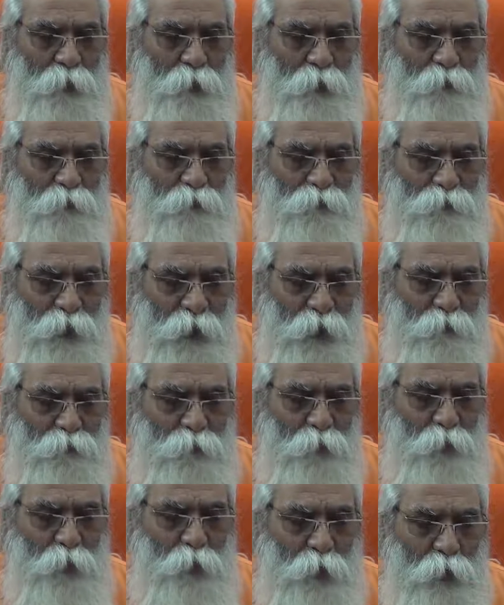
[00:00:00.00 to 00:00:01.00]

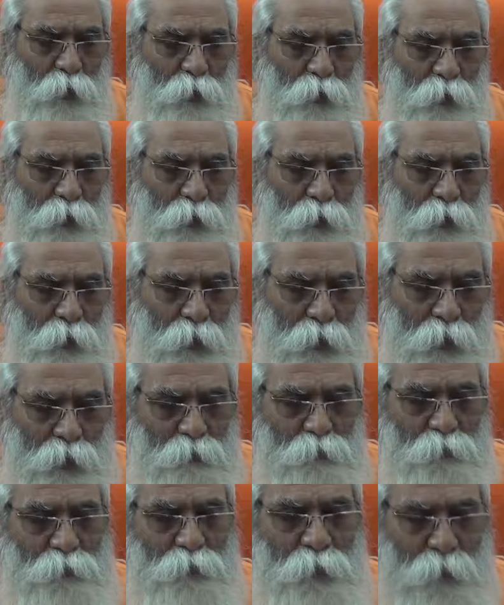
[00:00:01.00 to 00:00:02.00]
himself, God
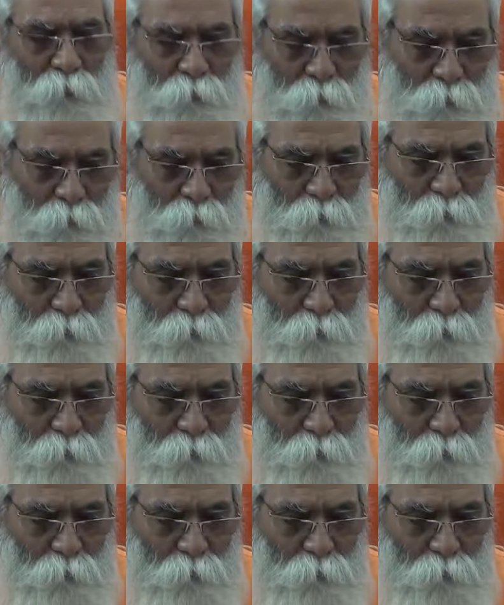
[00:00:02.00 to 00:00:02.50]
help them.